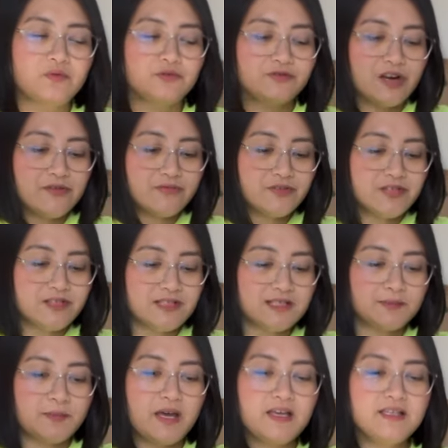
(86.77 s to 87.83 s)
For
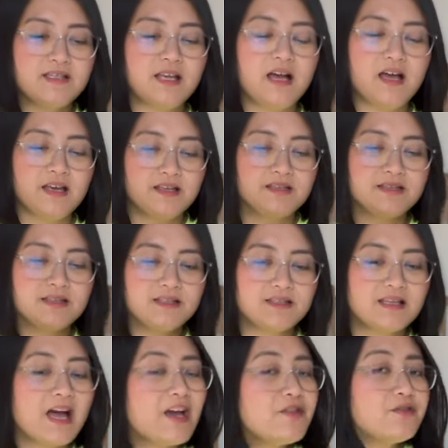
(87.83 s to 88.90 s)
reference, my size
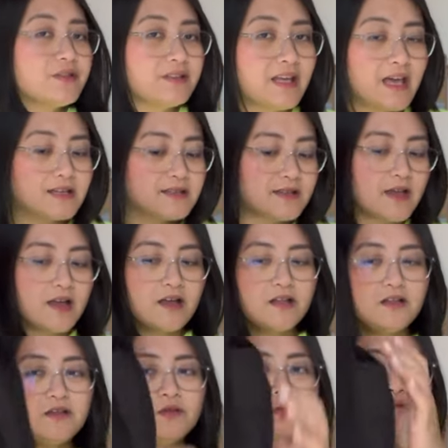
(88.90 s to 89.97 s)
is either an
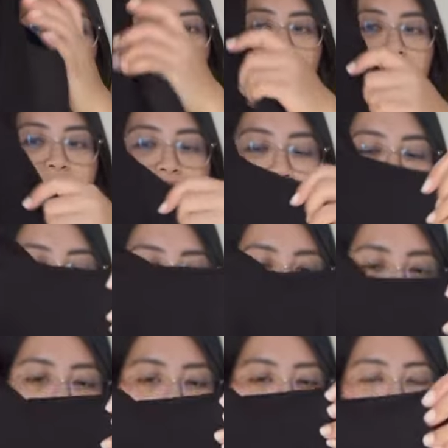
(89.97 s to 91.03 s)
XL or an
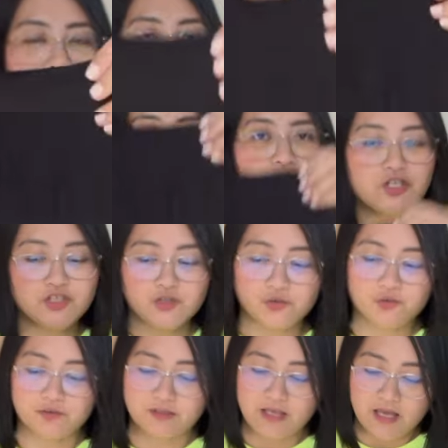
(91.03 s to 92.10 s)
L, a large
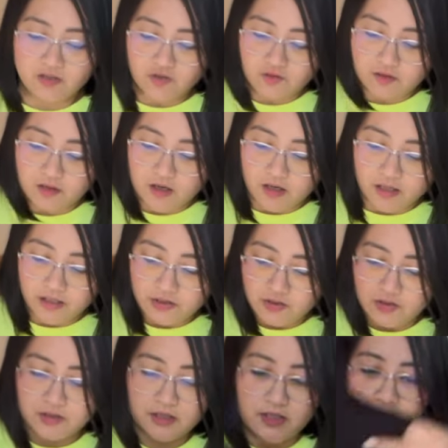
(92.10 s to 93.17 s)
or an extra
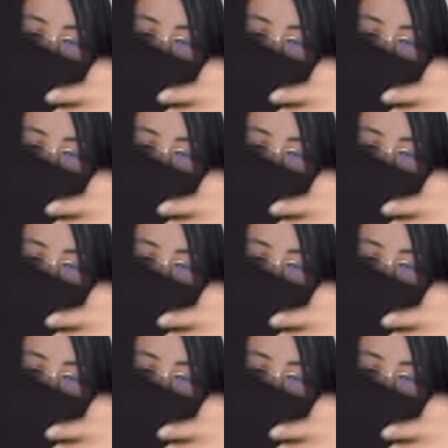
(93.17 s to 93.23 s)
large.